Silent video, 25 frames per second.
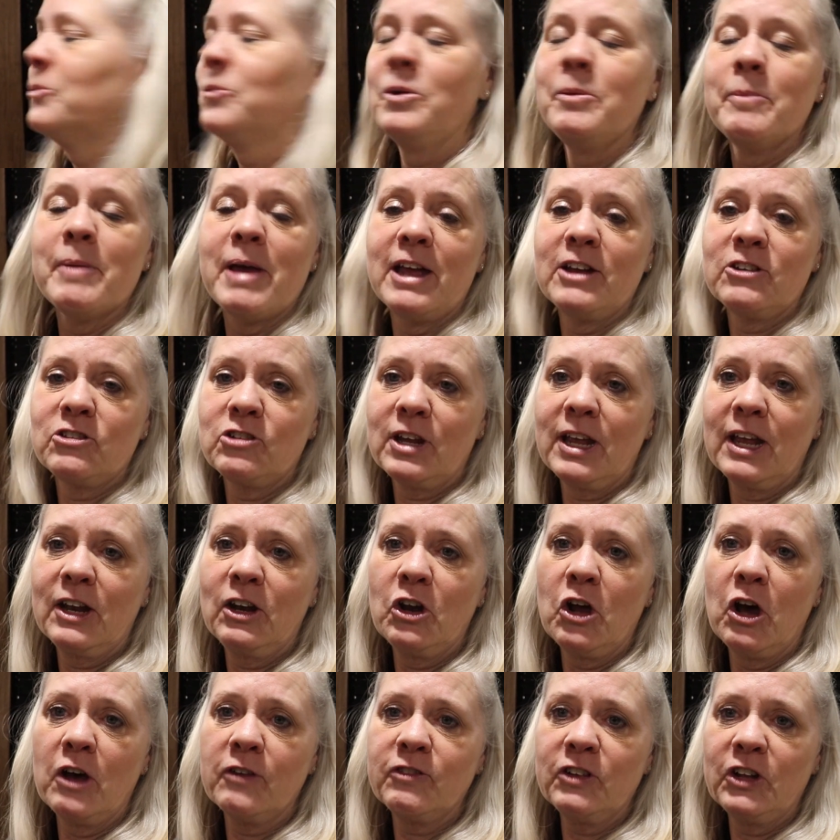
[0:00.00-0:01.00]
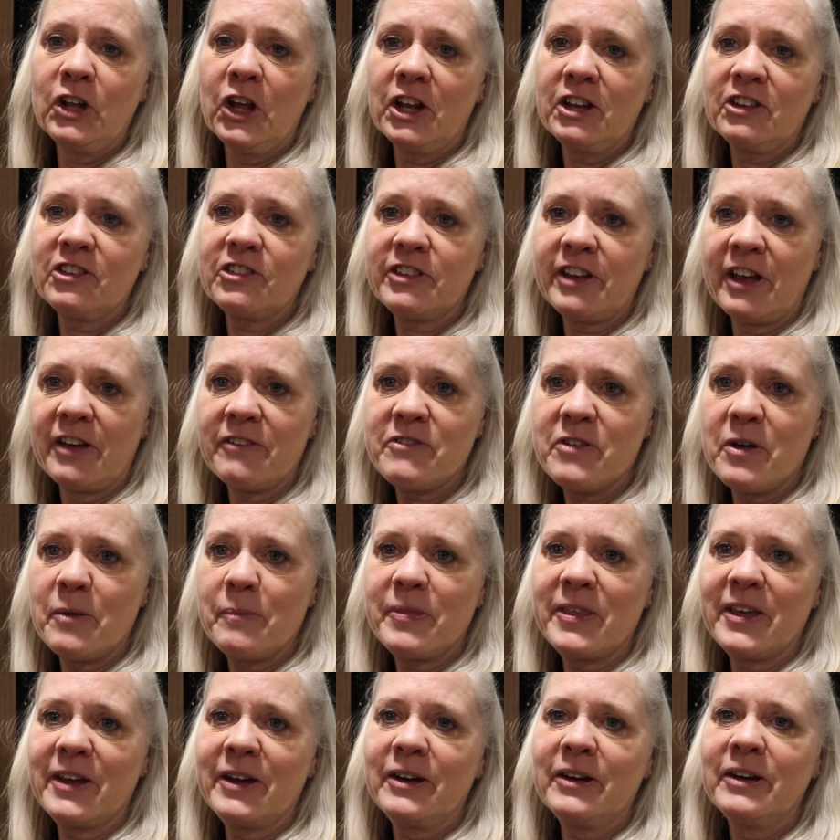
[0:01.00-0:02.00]
We managed to get an awful lot of stuff
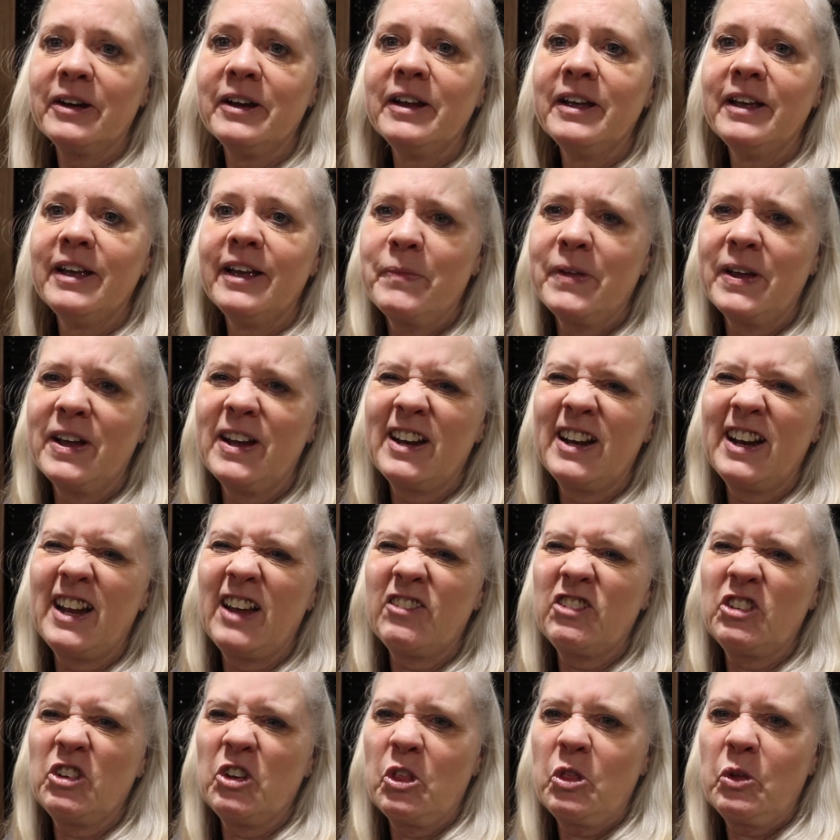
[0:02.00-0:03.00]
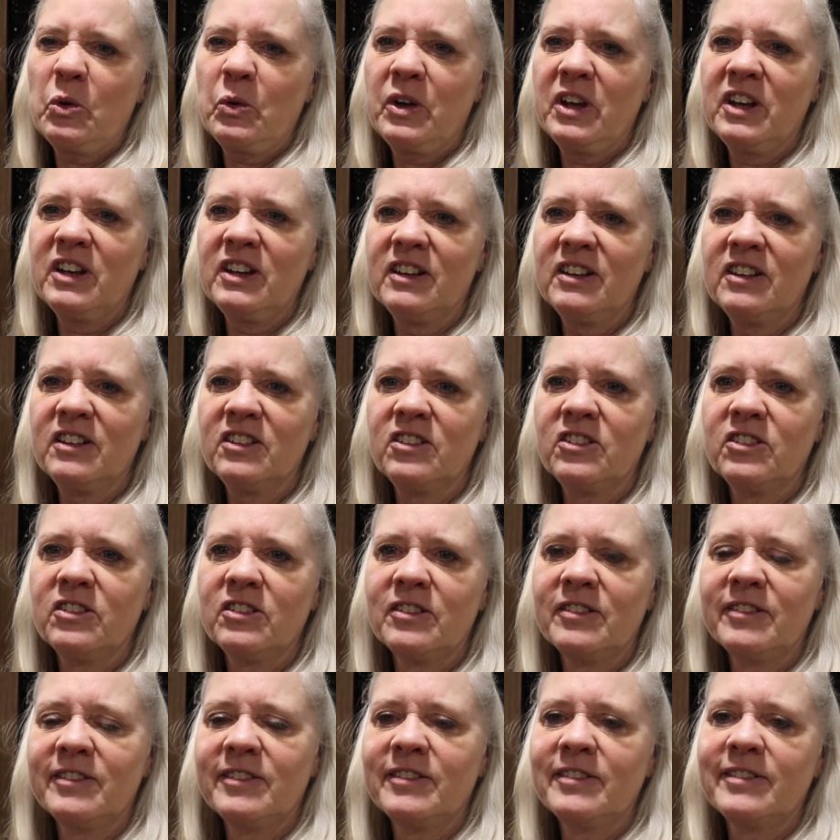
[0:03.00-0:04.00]
up there. I'm gonna have to go through it and
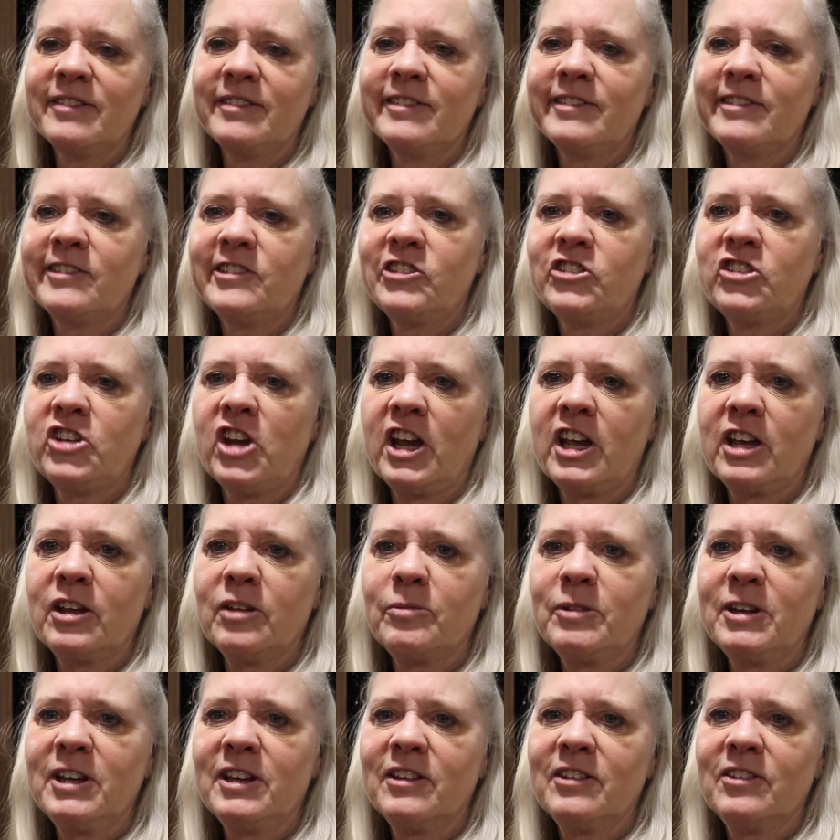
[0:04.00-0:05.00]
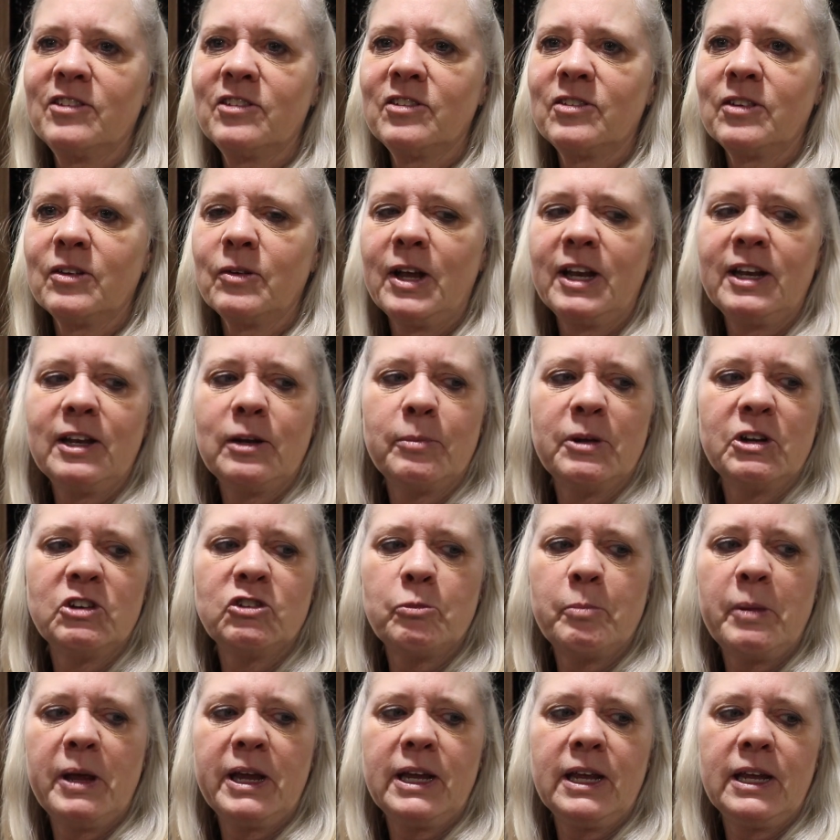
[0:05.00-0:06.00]
check it, because I did a
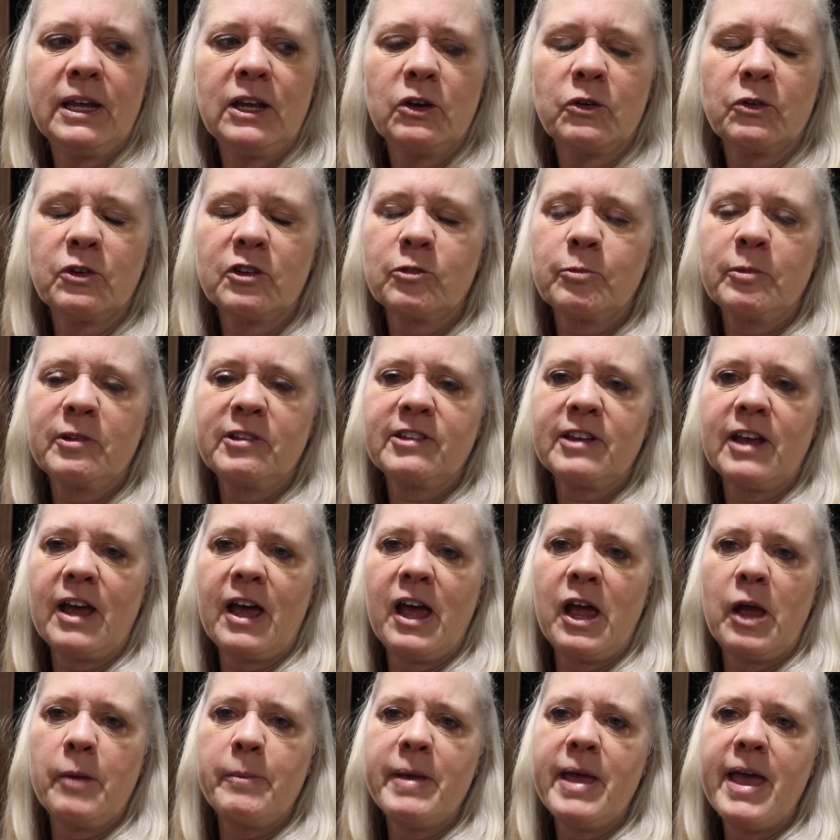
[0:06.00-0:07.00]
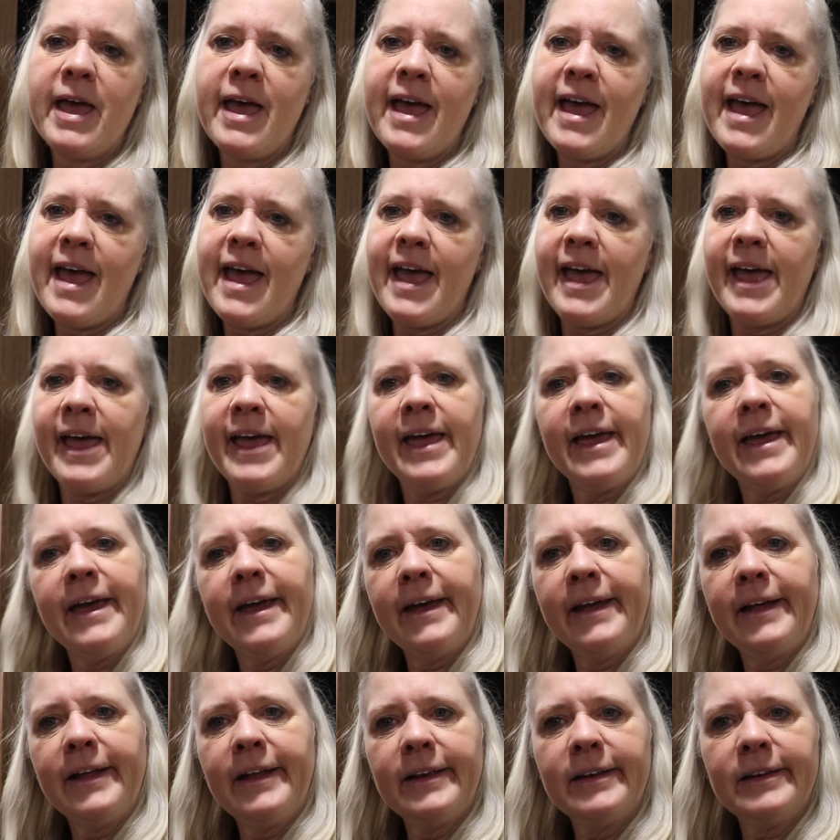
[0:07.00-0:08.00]
bunch of baking at Christmas time,
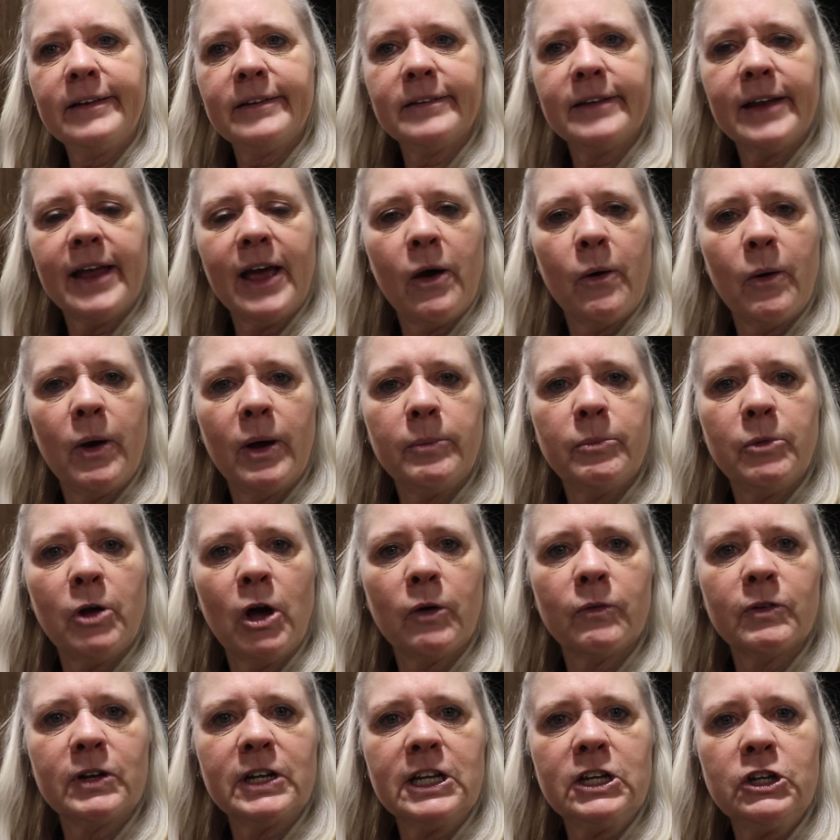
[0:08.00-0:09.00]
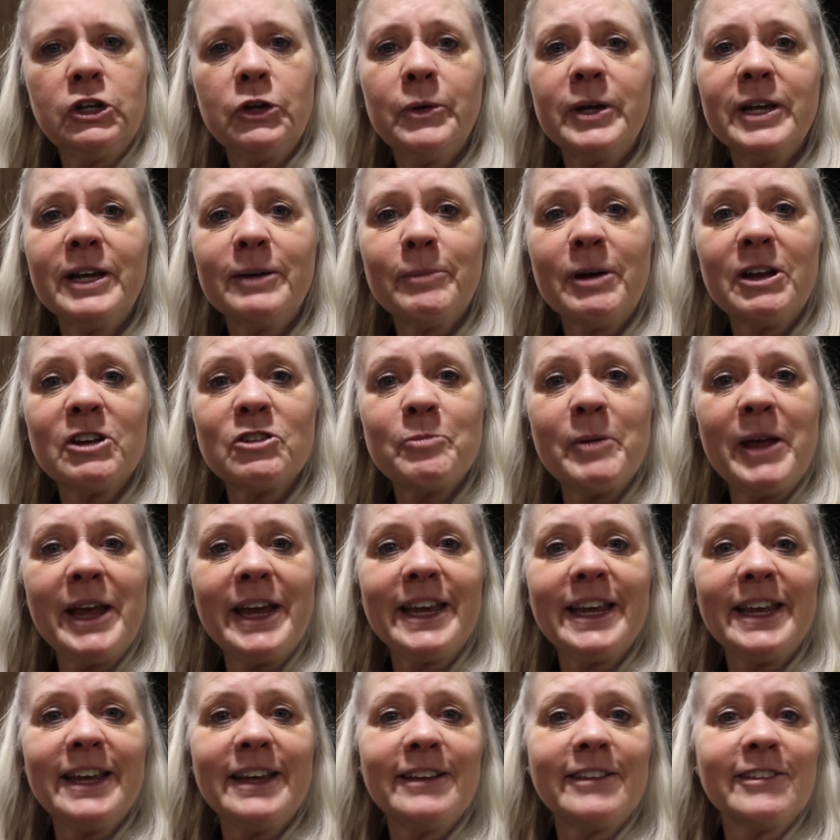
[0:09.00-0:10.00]
and now I'm not really doing much
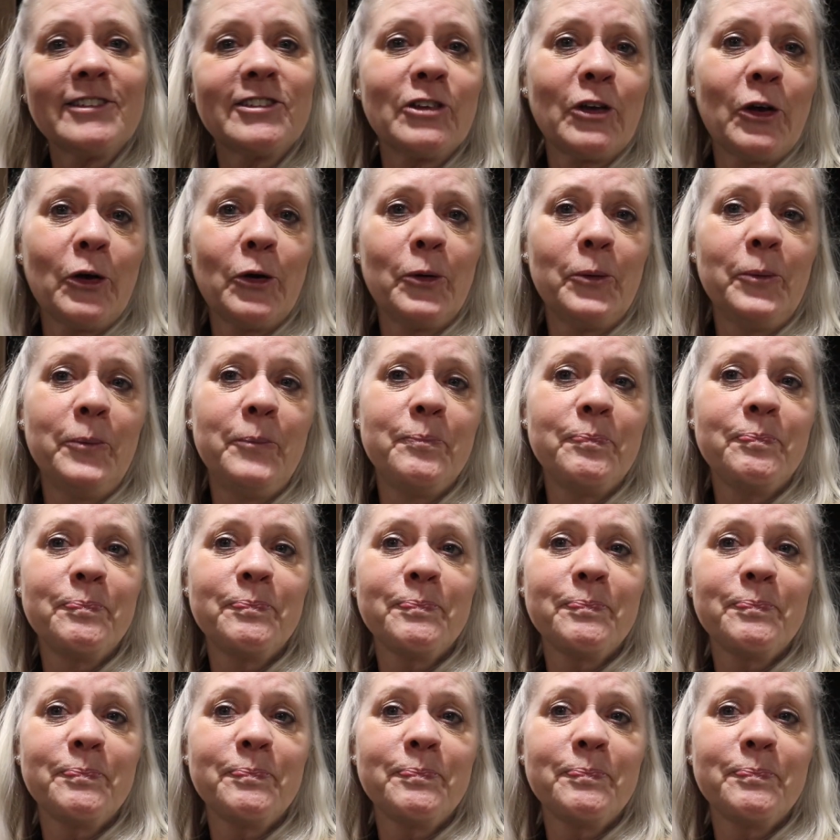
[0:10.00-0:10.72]
baking, so